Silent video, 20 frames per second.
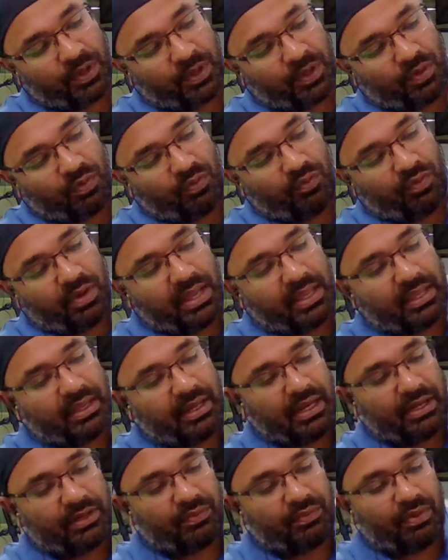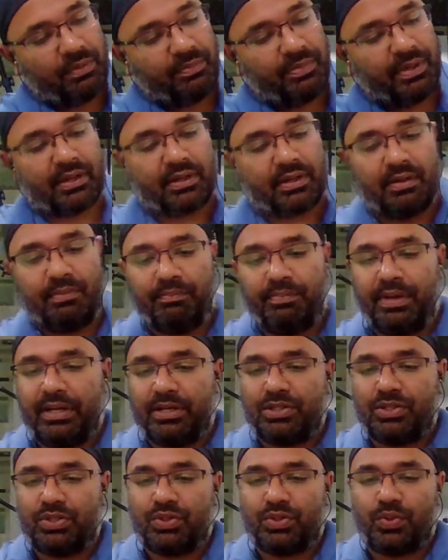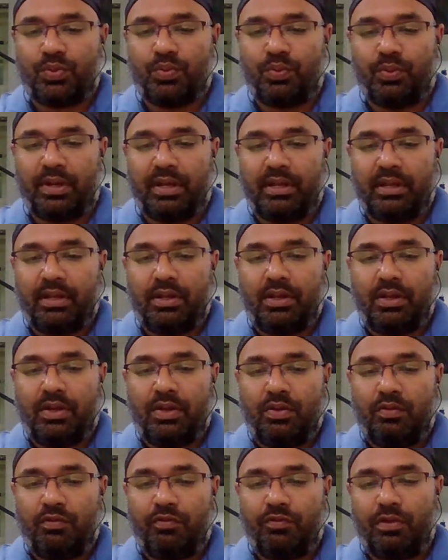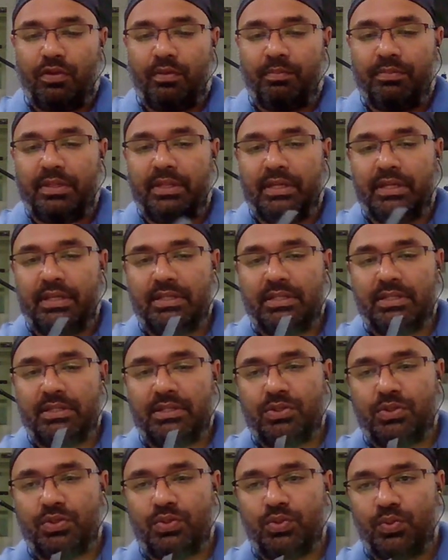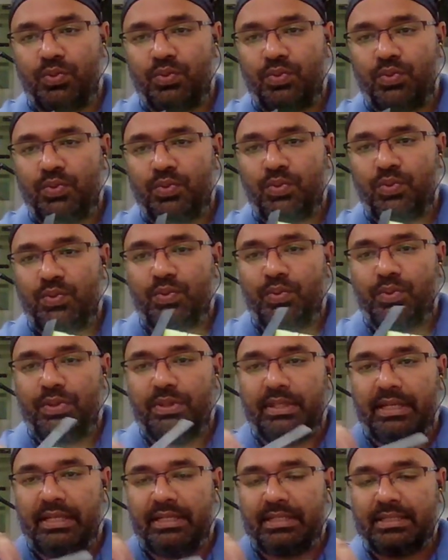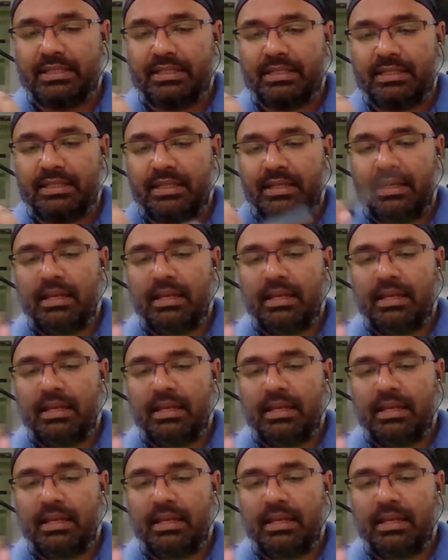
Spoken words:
where it will be a complete square from this to this.